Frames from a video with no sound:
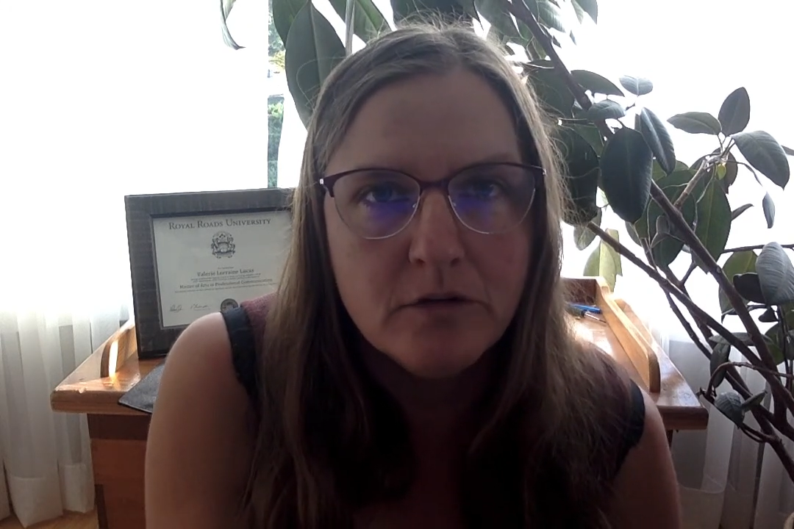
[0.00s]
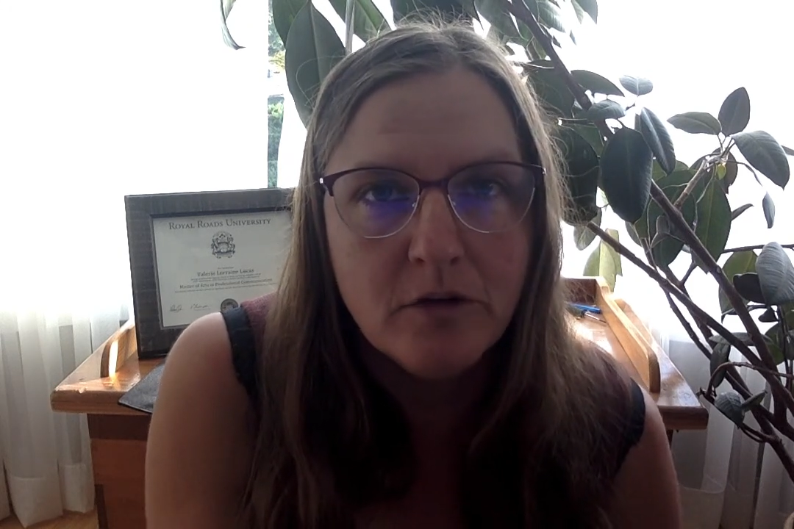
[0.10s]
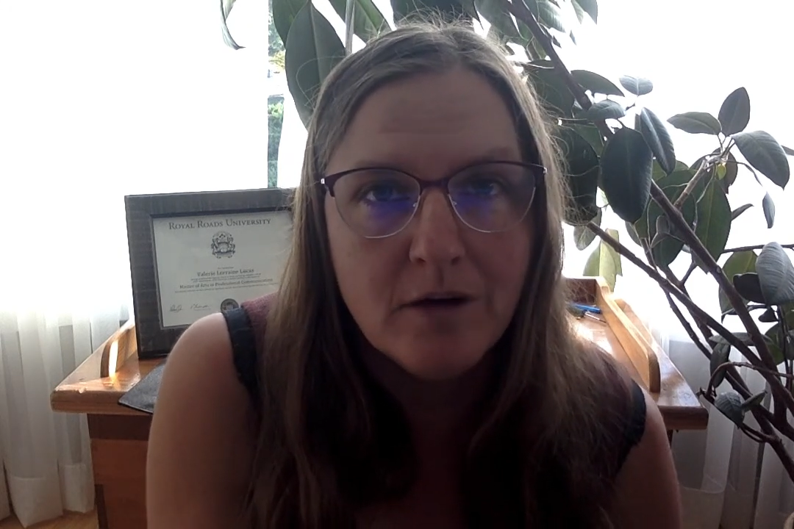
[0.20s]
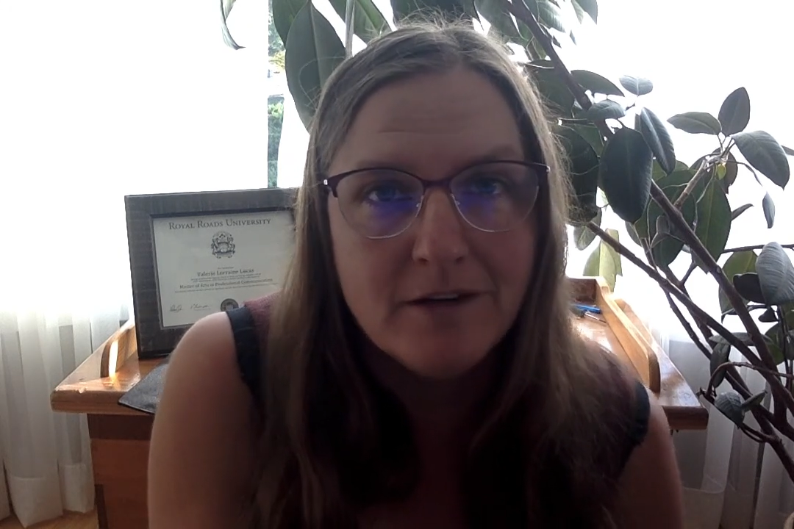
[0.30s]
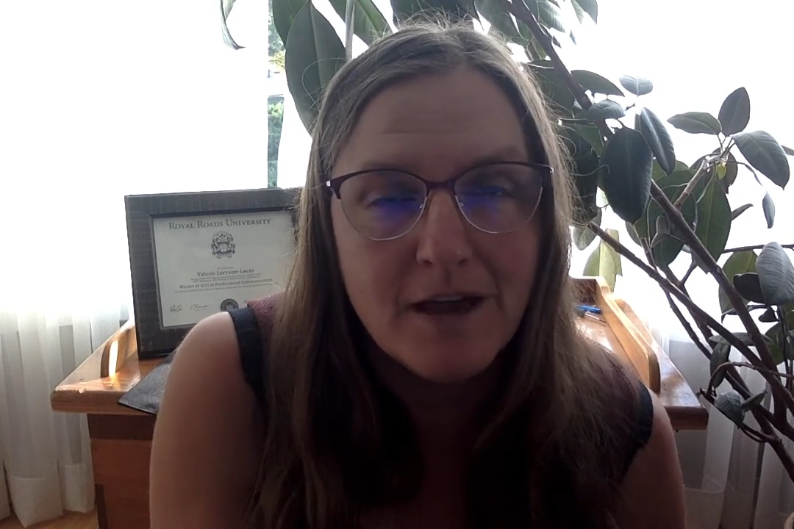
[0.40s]

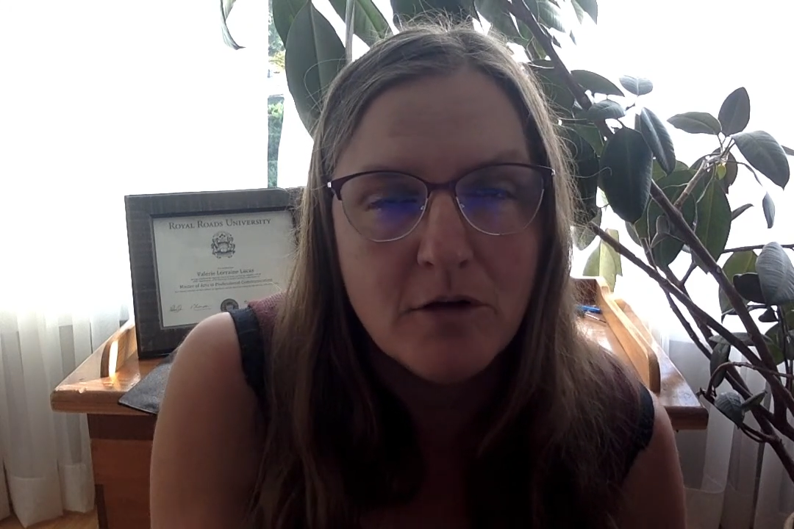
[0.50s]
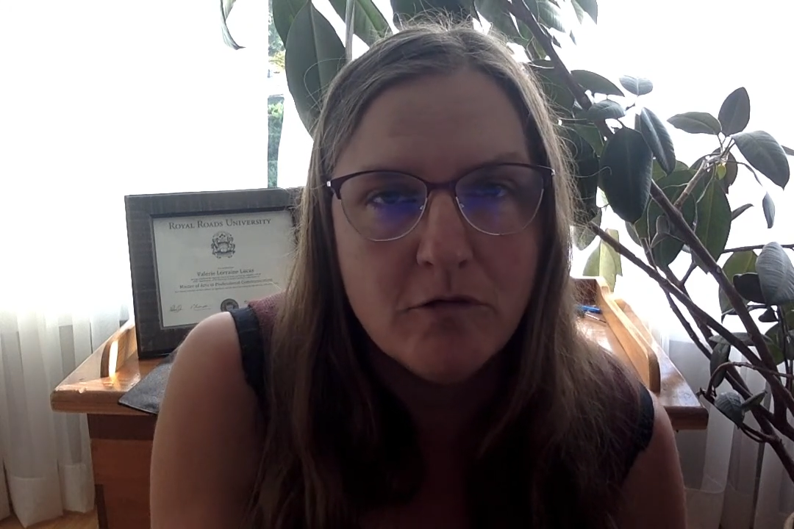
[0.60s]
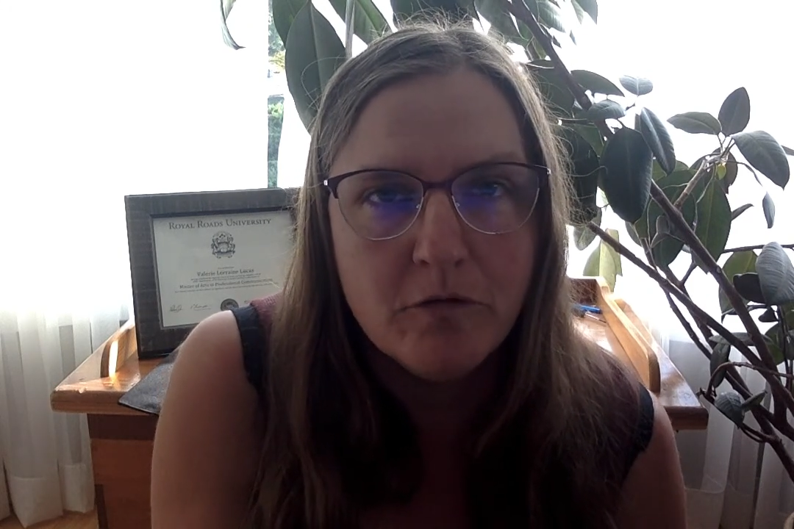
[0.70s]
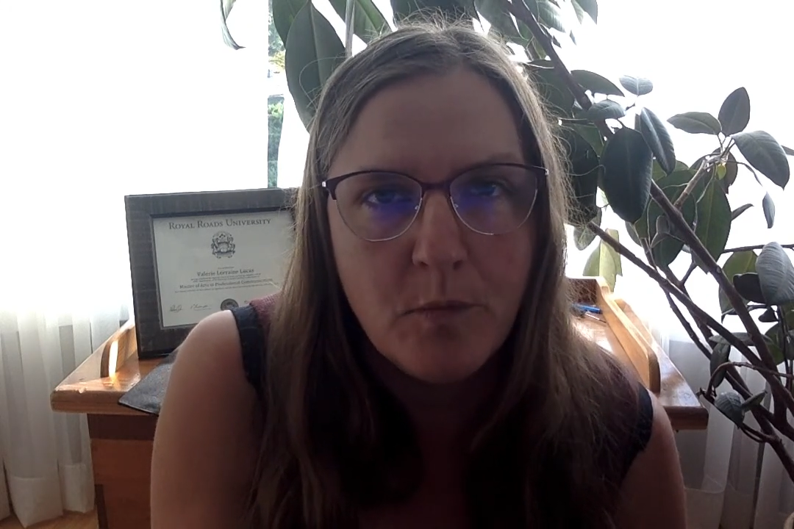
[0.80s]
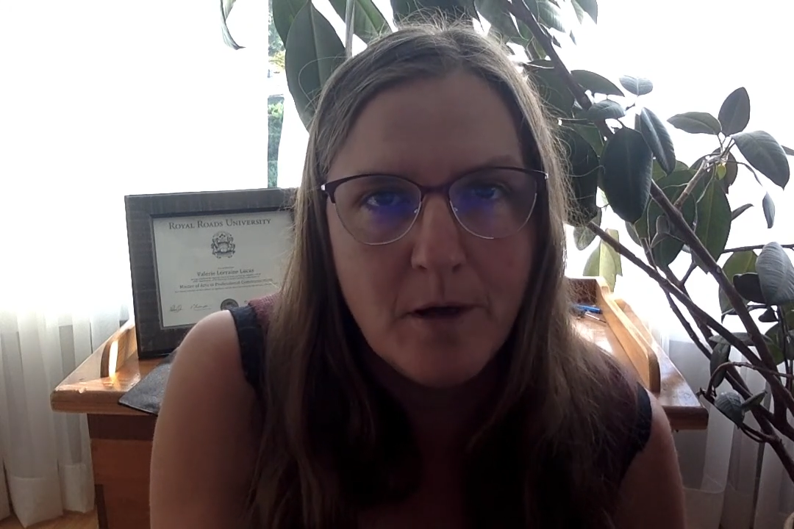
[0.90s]
daunting and
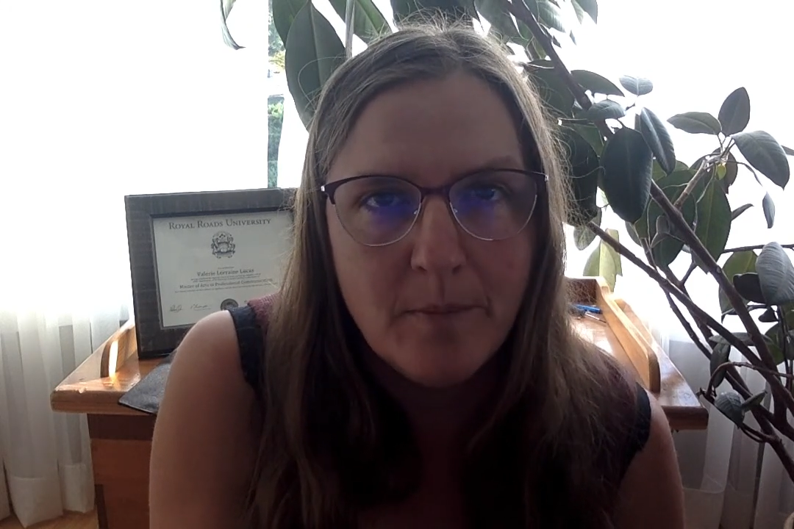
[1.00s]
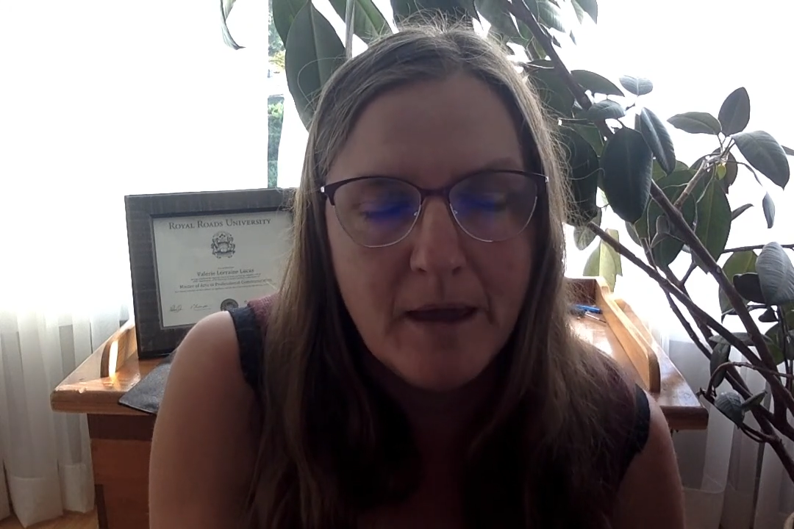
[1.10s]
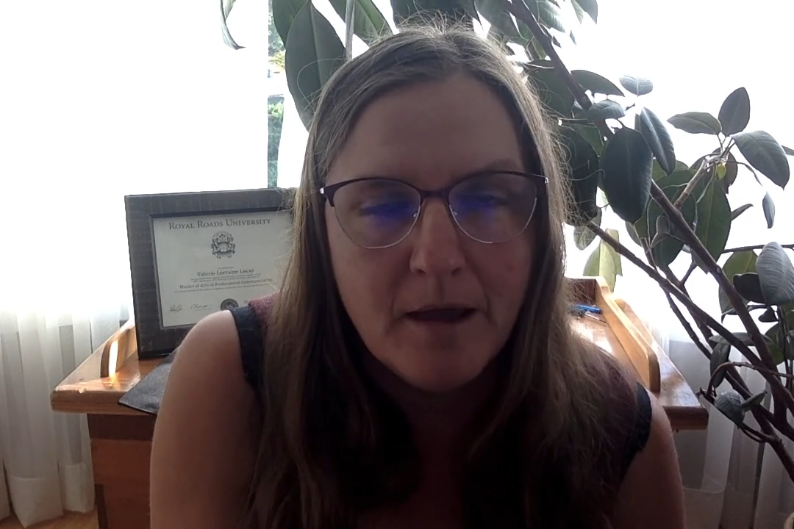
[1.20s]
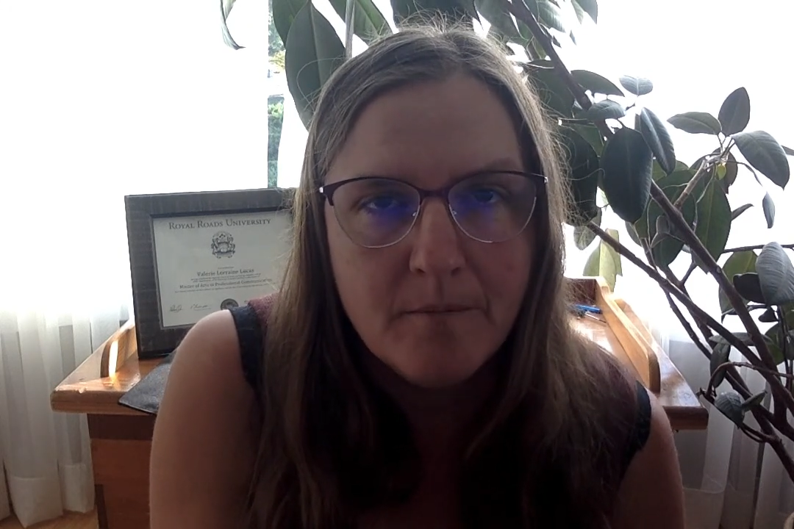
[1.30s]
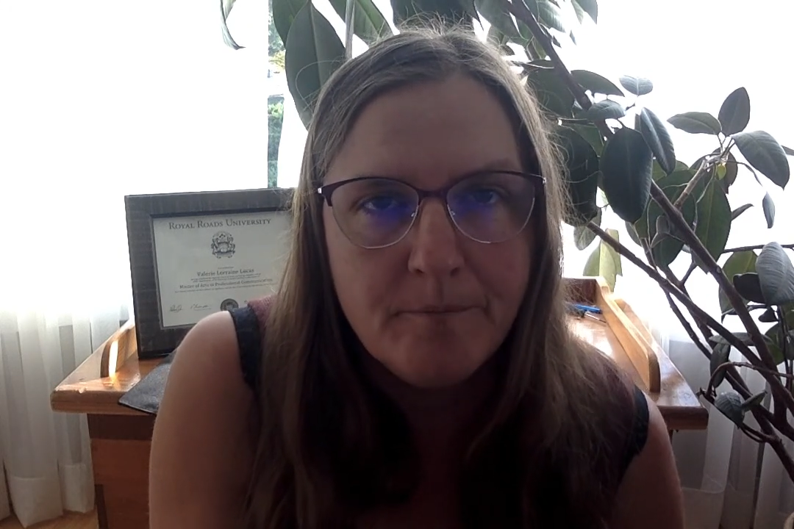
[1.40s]

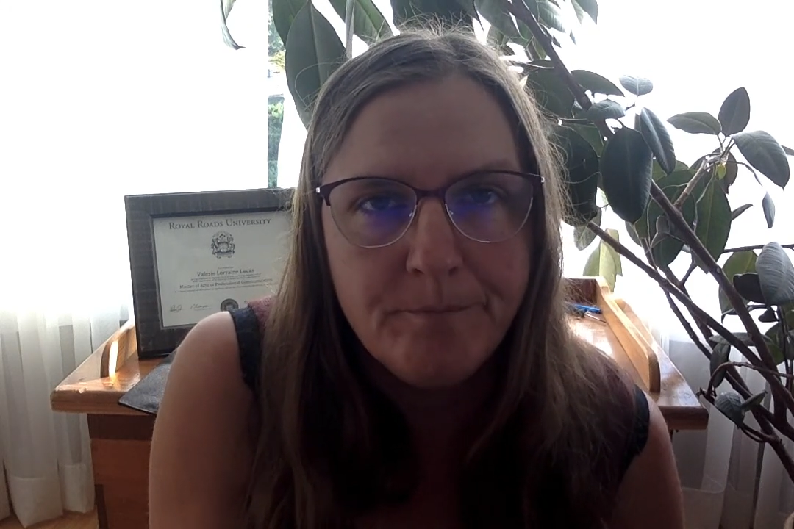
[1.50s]
overwhelming.